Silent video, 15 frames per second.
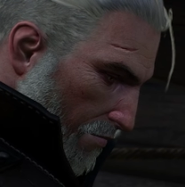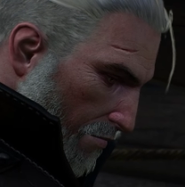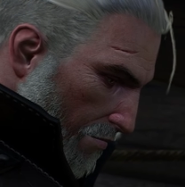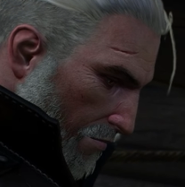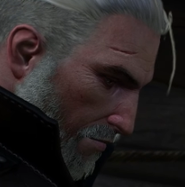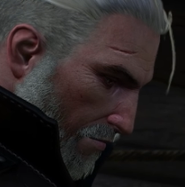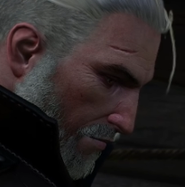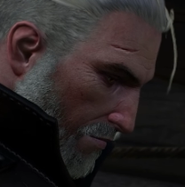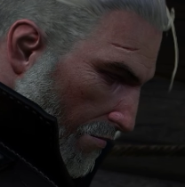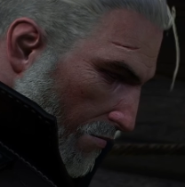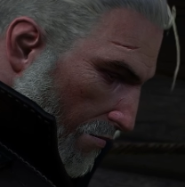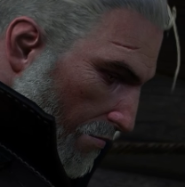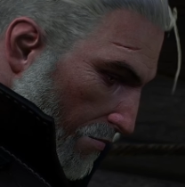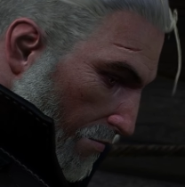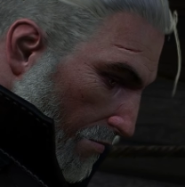
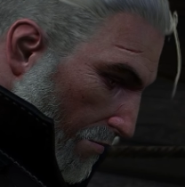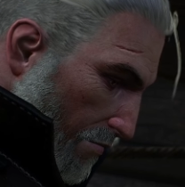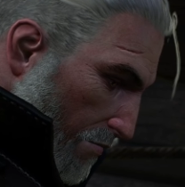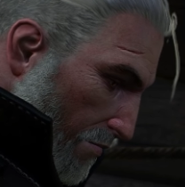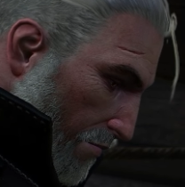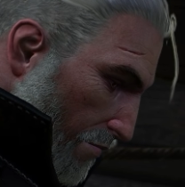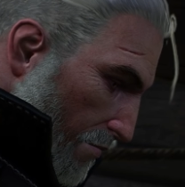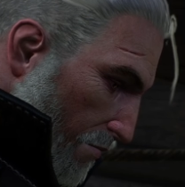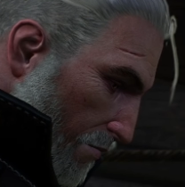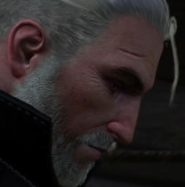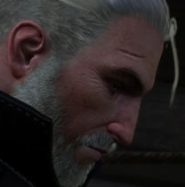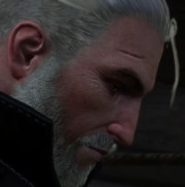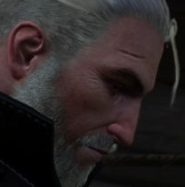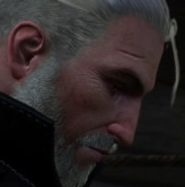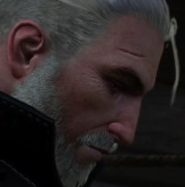
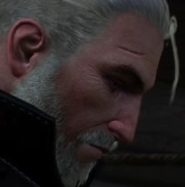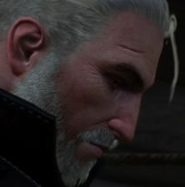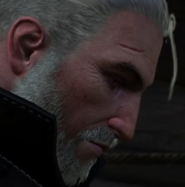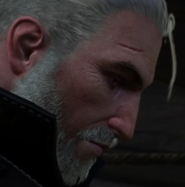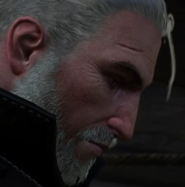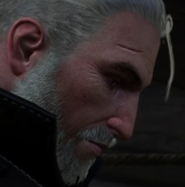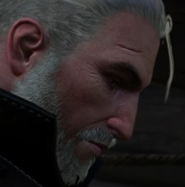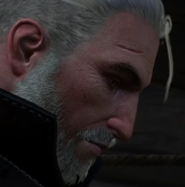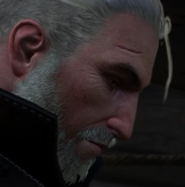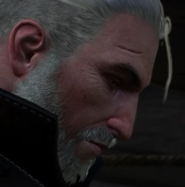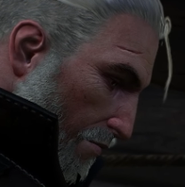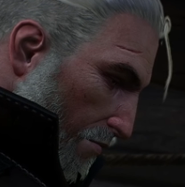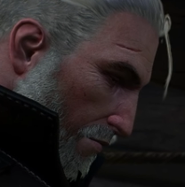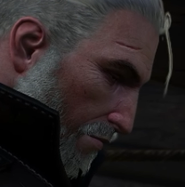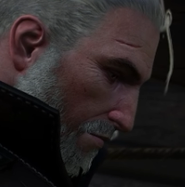
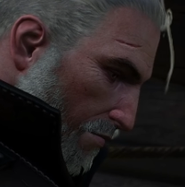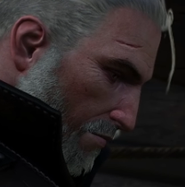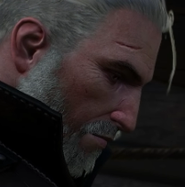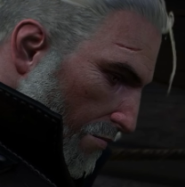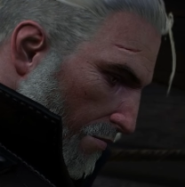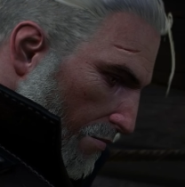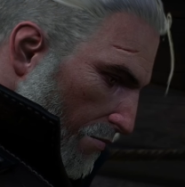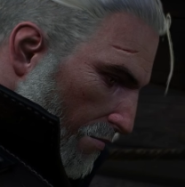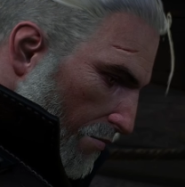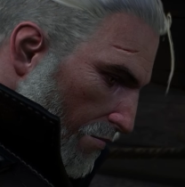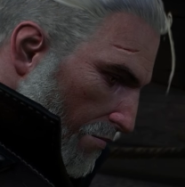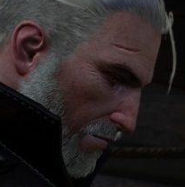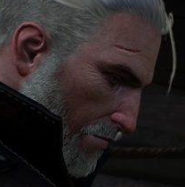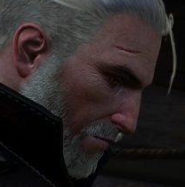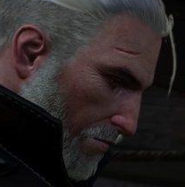
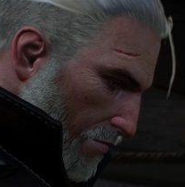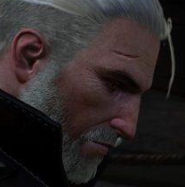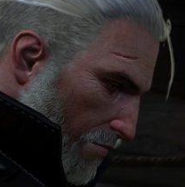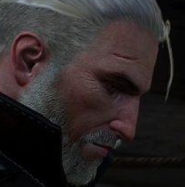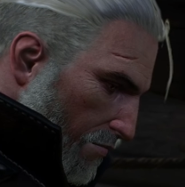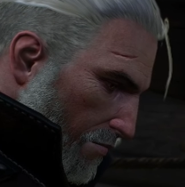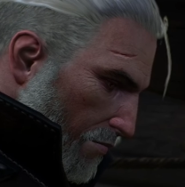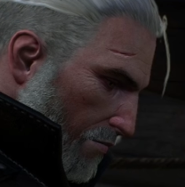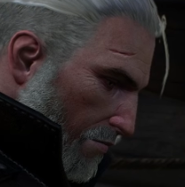This person isn't speaking.